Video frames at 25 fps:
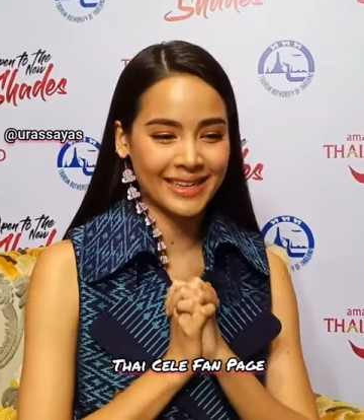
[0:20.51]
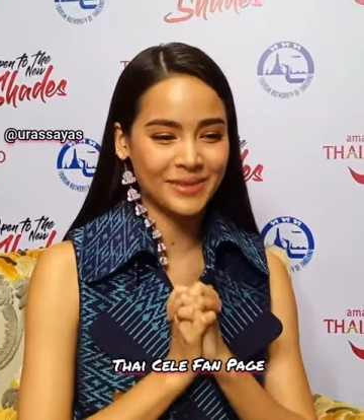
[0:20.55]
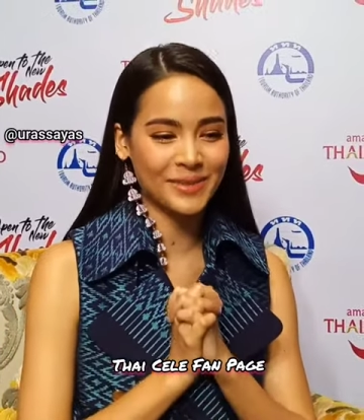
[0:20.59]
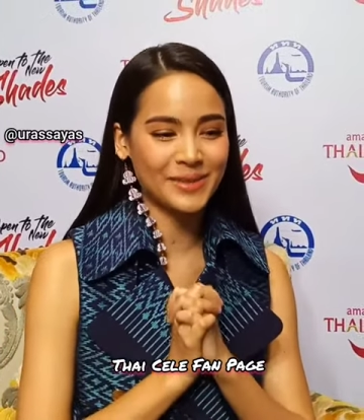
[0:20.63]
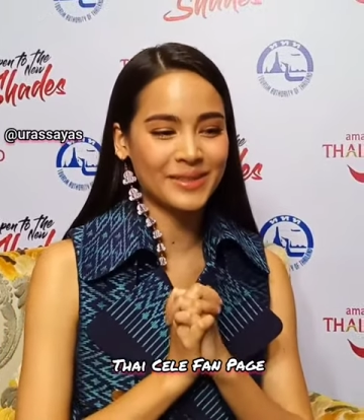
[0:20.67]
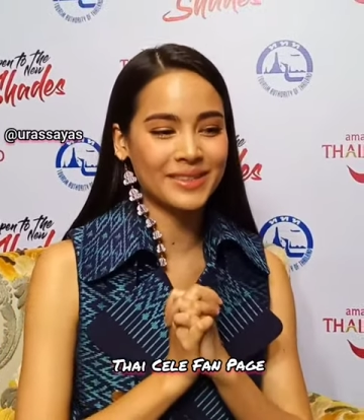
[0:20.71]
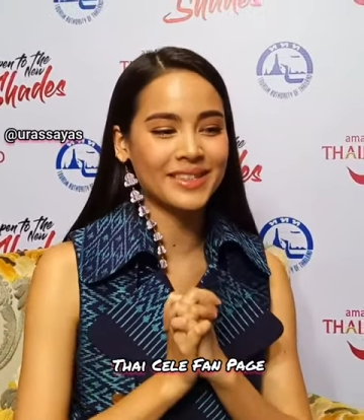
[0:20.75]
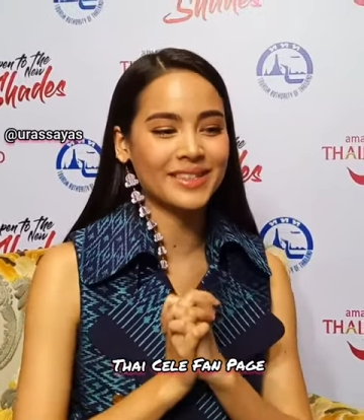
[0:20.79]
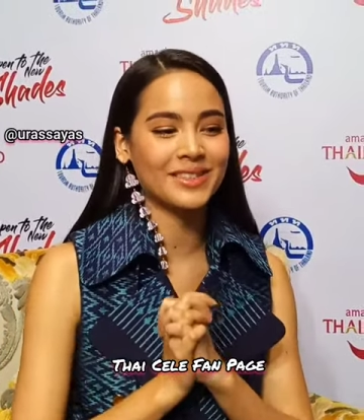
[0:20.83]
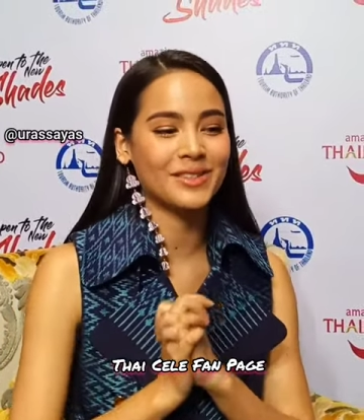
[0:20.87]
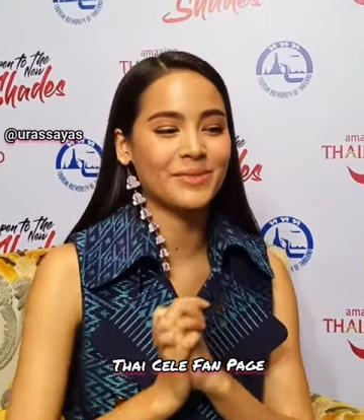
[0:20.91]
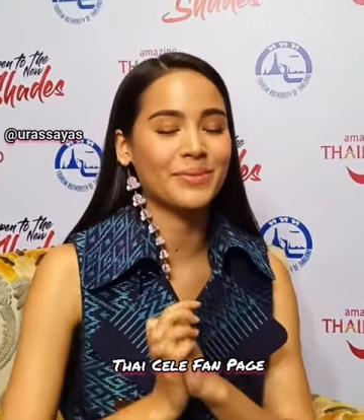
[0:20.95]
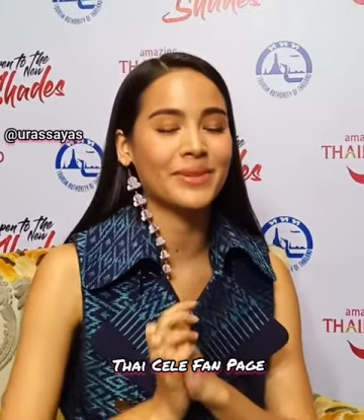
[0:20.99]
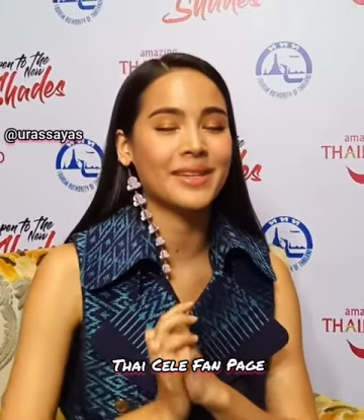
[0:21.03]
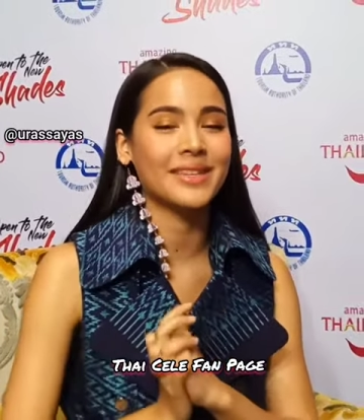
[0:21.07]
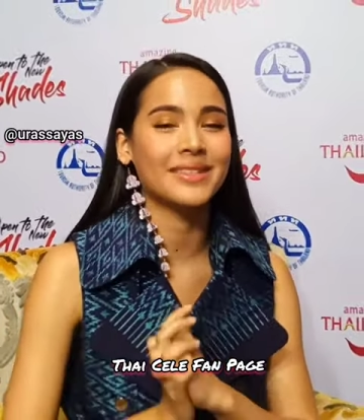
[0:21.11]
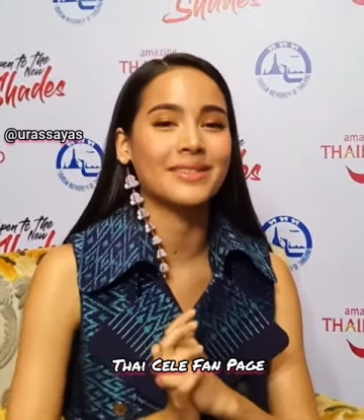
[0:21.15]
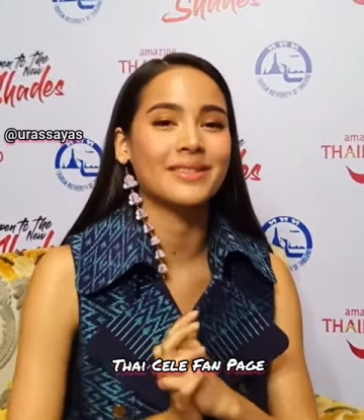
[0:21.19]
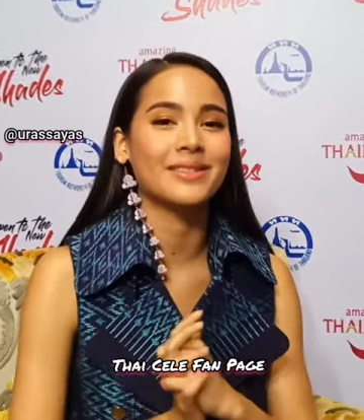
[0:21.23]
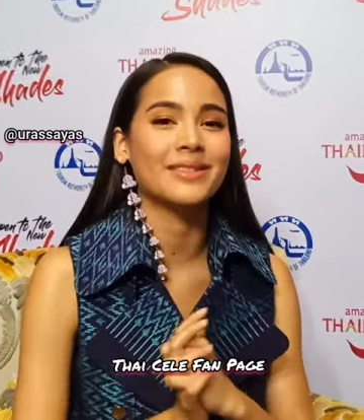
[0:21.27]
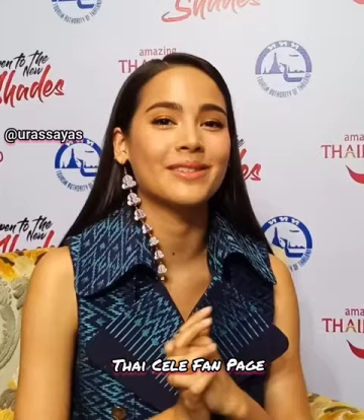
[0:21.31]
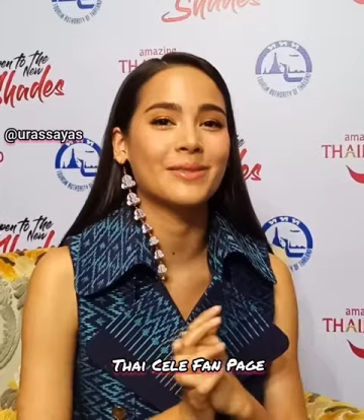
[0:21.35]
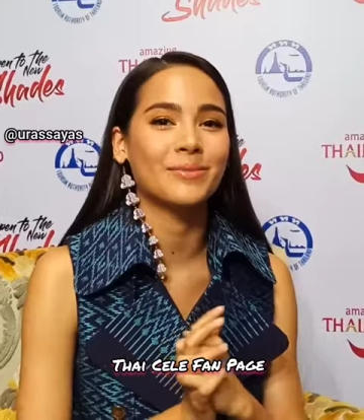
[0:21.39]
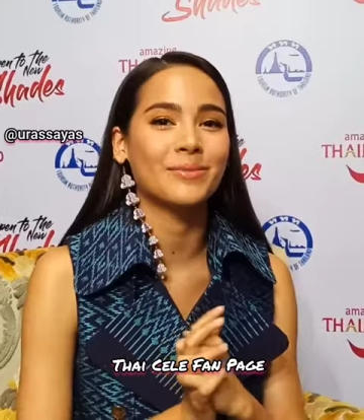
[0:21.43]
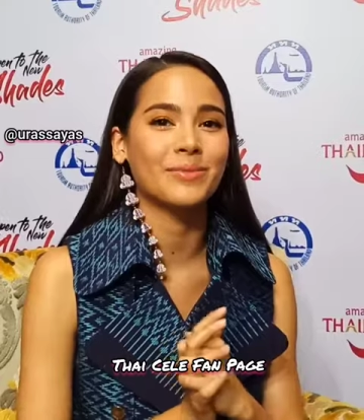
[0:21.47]
that was such a
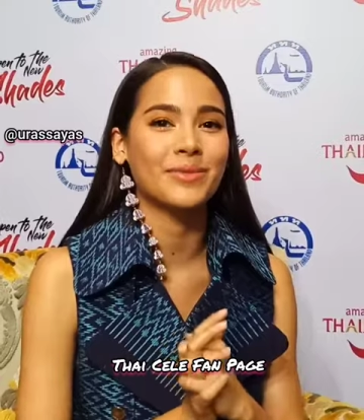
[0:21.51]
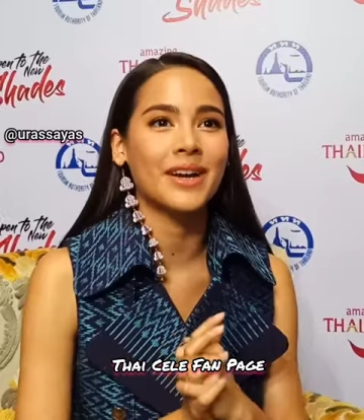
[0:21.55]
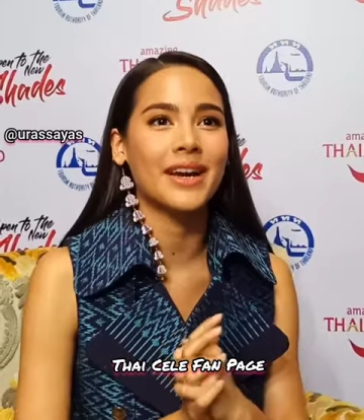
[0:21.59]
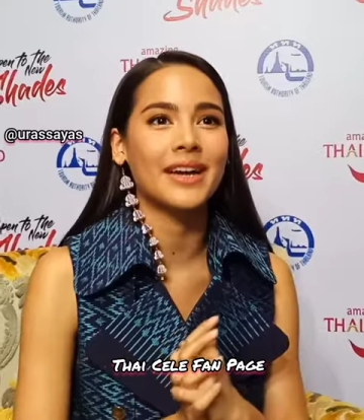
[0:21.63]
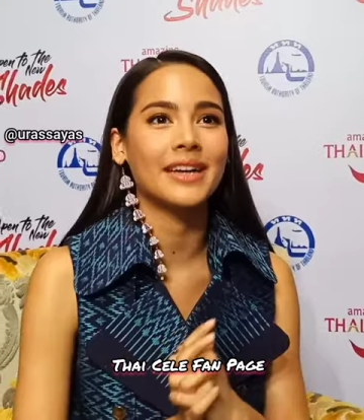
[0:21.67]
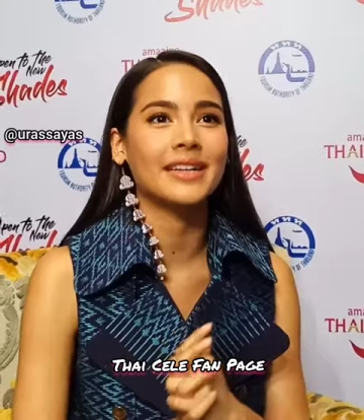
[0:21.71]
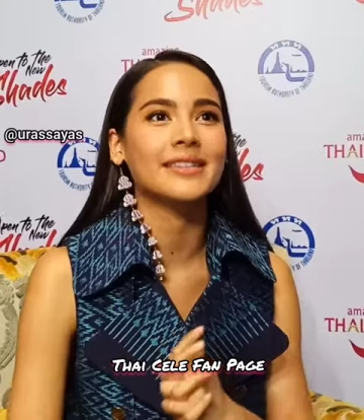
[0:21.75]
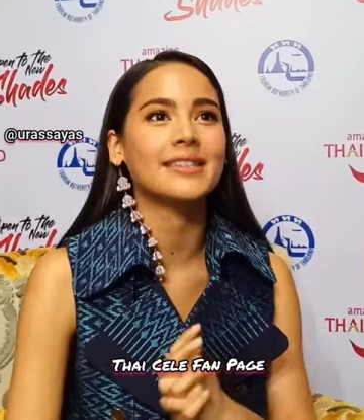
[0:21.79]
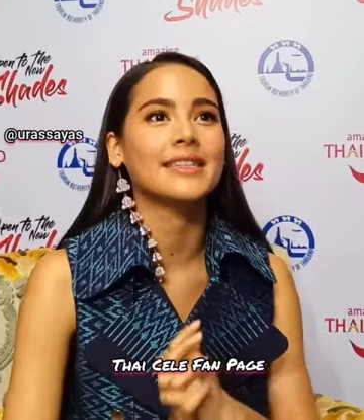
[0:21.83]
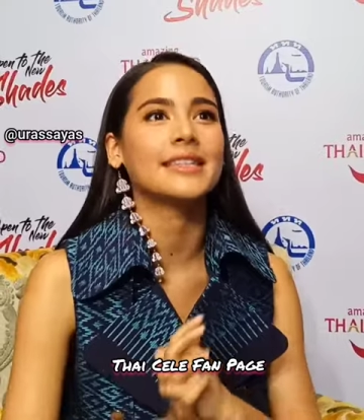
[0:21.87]
pleasant surprise.